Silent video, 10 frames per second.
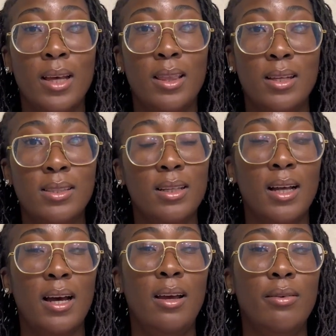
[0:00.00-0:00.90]
this
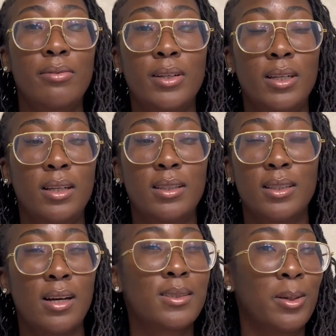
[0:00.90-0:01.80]
life is
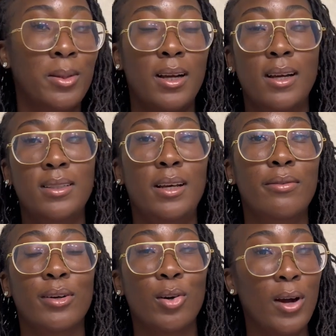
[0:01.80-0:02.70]
not something I take
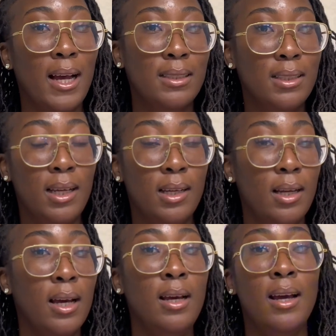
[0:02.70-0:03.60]
for
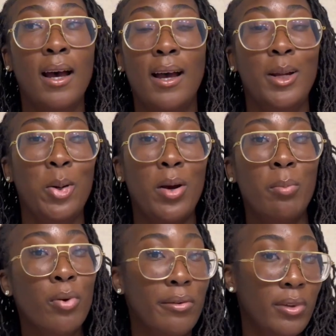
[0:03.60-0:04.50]
granted. I know I'm
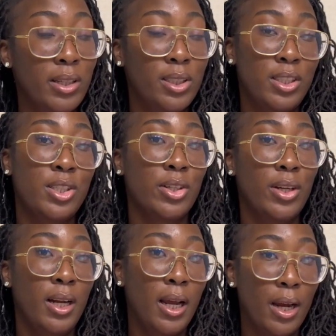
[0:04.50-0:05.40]
privileged in
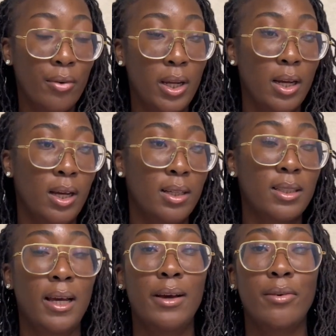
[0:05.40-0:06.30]
certain areas.
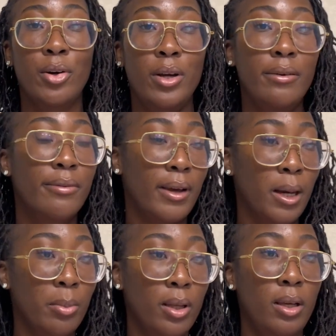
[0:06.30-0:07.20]
I have a great
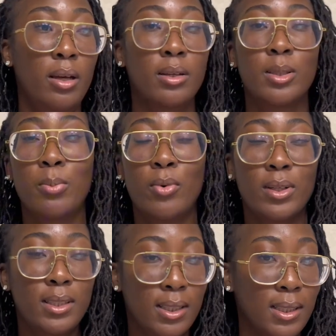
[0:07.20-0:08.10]
family, a
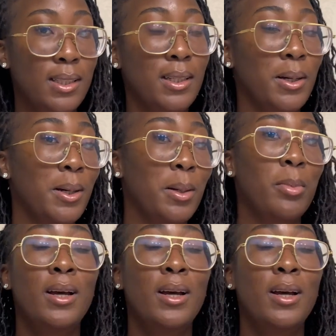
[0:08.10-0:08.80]
support system,